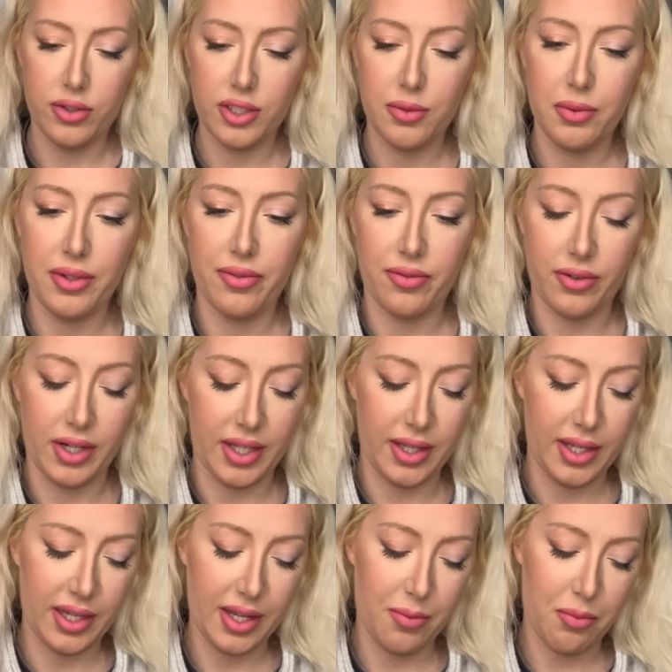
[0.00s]
should be free,
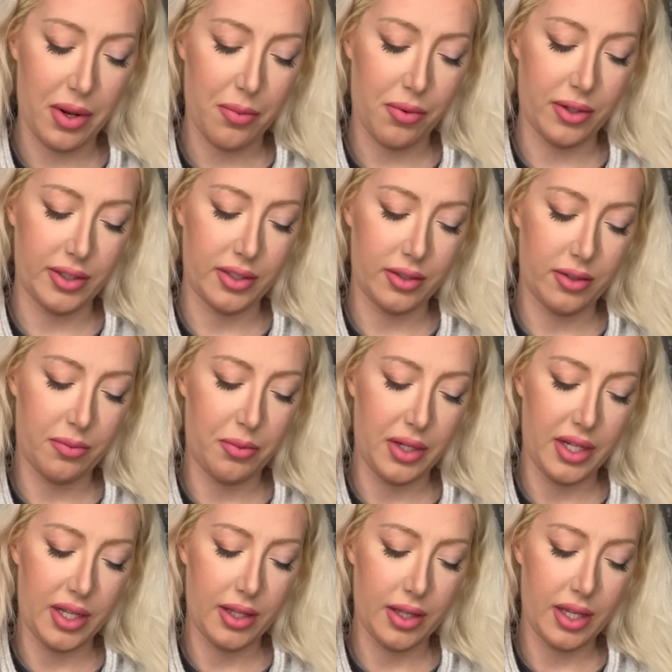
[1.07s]
like in my personal opinion.